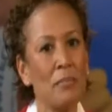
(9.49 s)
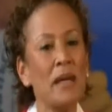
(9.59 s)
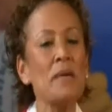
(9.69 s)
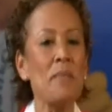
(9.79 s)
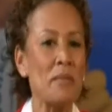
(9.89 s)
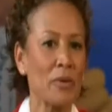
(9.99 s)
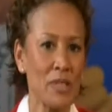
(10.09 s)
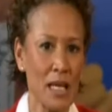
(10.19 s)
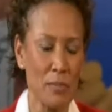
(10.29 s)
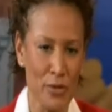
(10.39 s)
Many
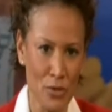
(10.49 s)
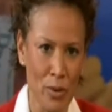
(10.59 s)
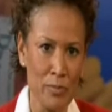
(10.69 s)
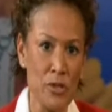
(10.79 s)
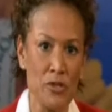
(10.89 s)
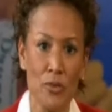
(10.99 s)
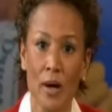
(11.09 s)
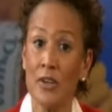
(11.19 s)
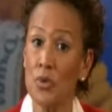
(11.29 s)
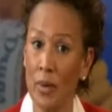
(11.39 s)
people take prescription
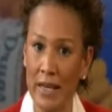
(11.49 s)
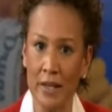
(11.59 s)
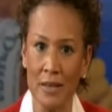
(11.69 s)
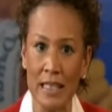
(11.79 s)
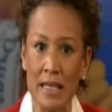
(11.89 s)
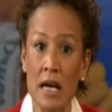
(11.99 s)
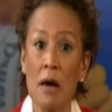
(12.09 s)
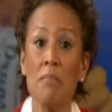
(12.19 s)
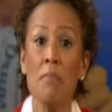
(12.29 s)
drugs regularly.